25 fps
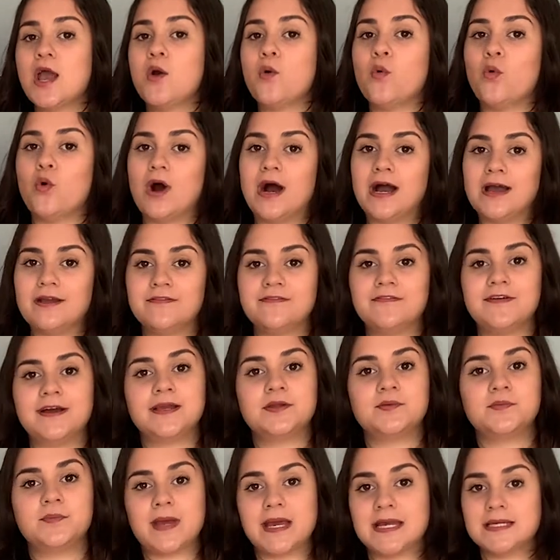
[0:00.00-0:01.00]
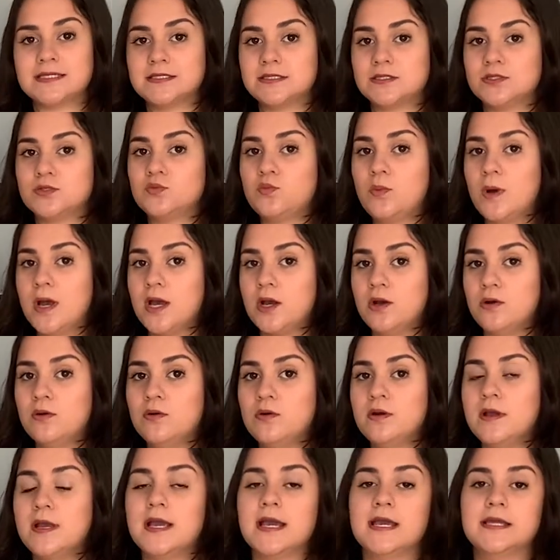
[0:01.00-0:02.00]
What I find best as
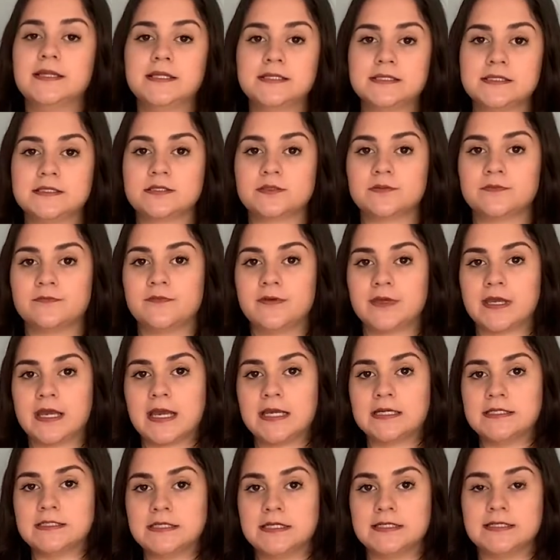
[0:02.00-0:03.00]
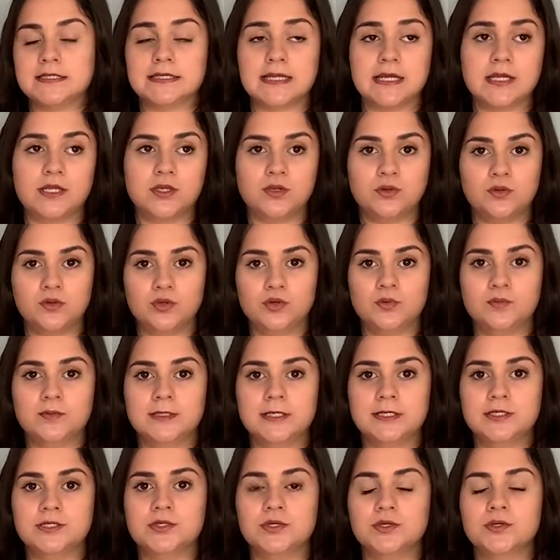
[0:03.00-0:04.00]
well, and this is something I did and I
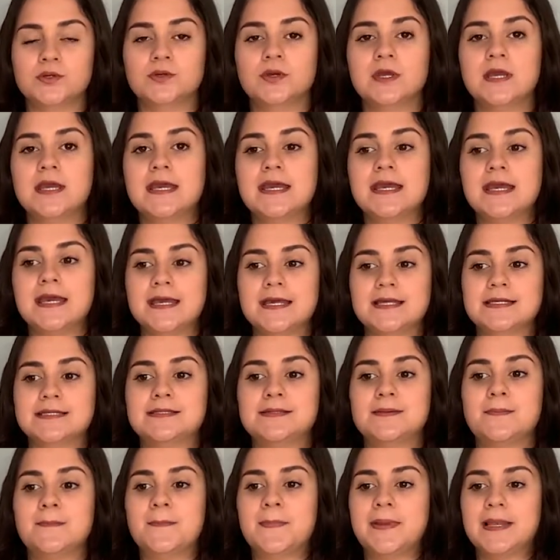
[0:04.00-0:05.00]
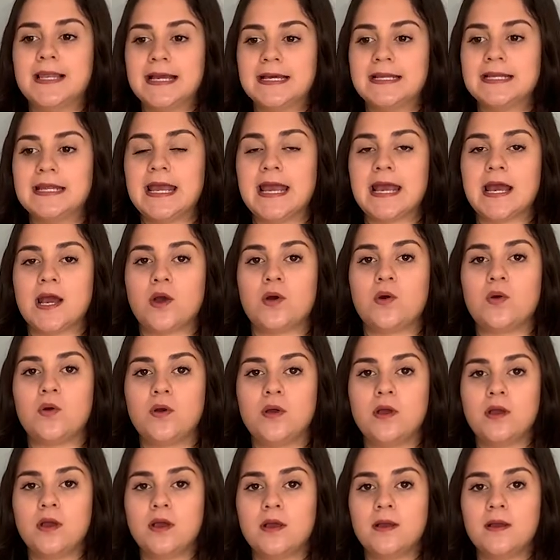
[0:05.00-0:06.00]
normally do, is plan it out,
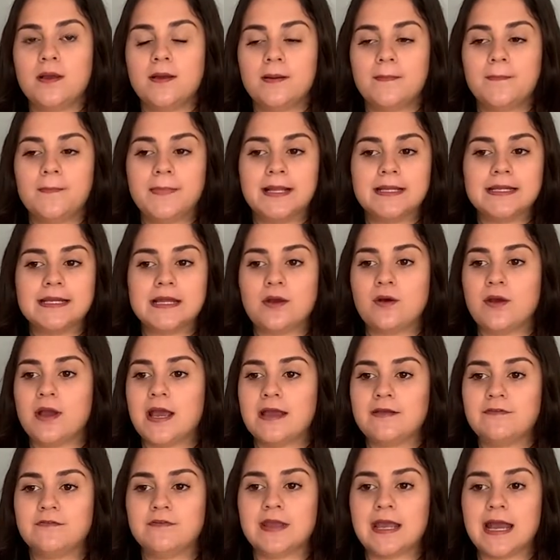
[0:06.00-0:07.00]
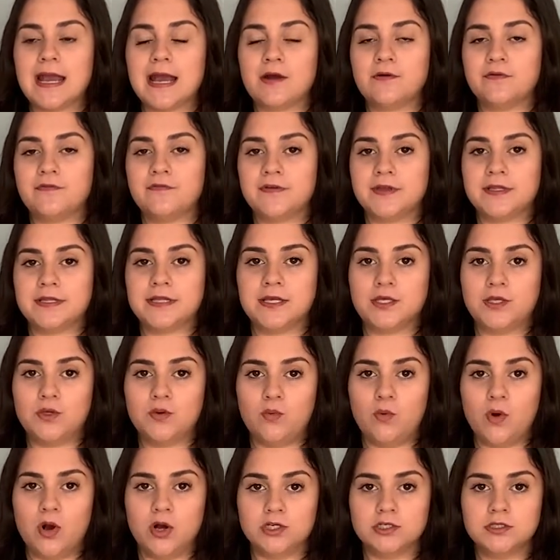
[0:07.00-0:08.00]
plan out every outfit that you
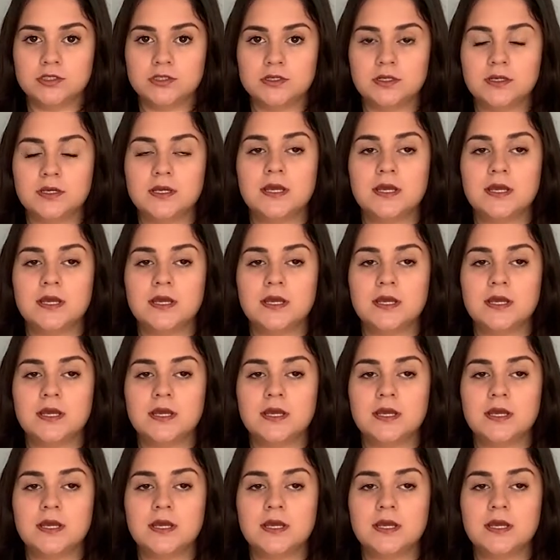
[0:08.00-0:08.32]
want,